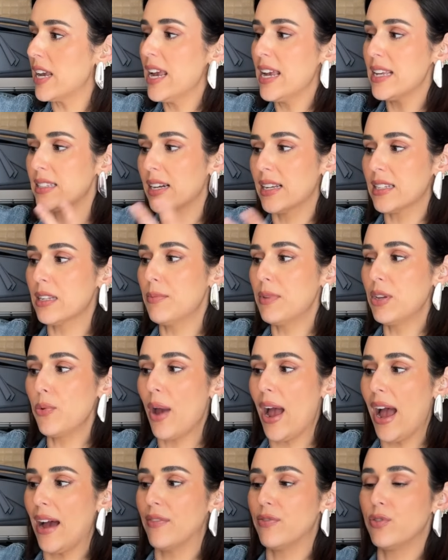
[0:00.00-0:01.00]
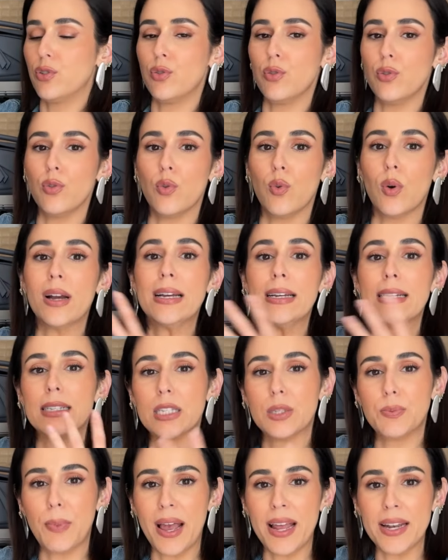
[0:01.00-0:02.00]
It's not something you have to
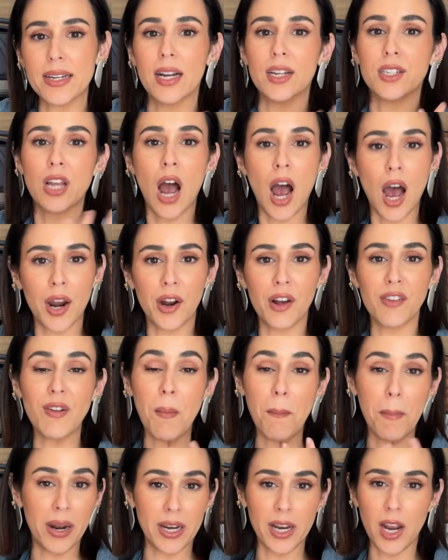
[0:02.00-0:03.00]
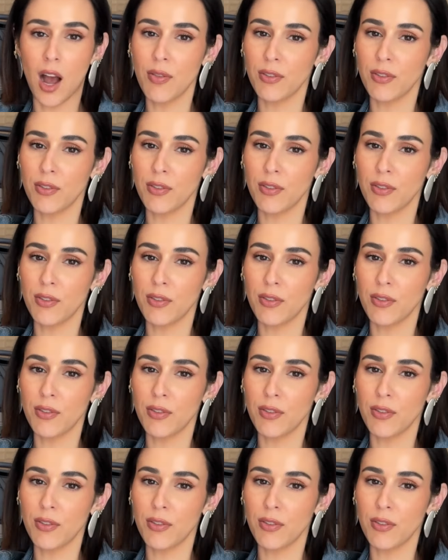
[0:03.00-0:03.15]
spend a ton of money on.